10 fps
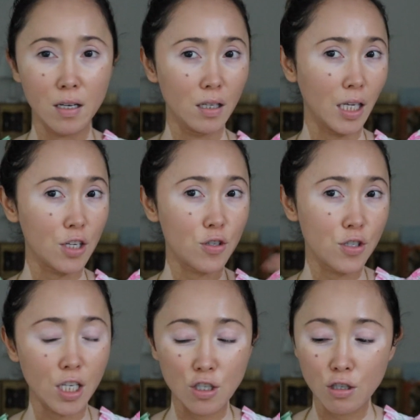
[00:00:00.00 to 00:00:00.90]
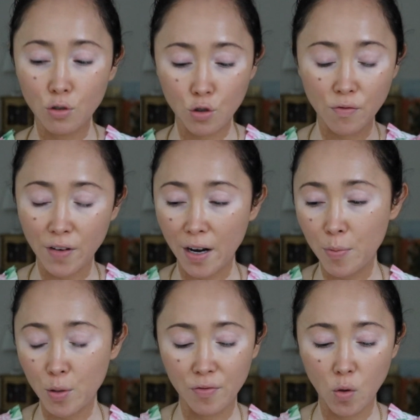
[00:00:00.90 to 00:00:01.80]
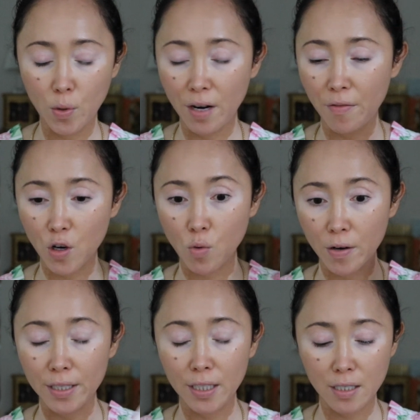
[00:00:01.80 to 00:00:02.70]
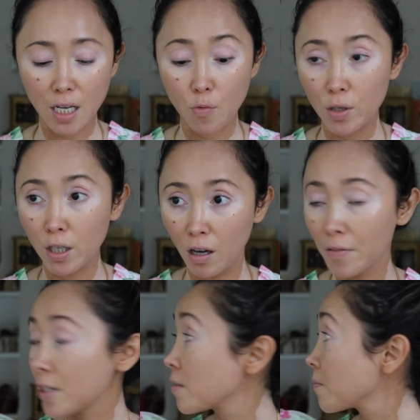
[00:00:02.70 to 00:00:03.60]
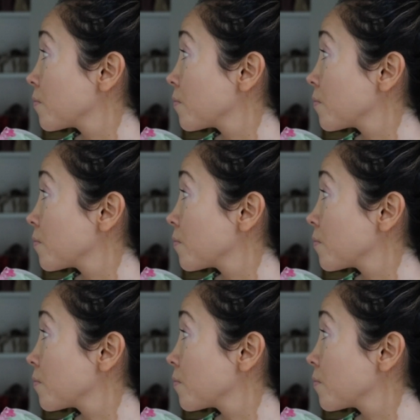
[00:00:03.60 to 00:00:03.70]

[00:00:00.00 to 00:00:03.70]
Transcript: Like your skin just looks very beautiful whenever you're wearing this. I really love it.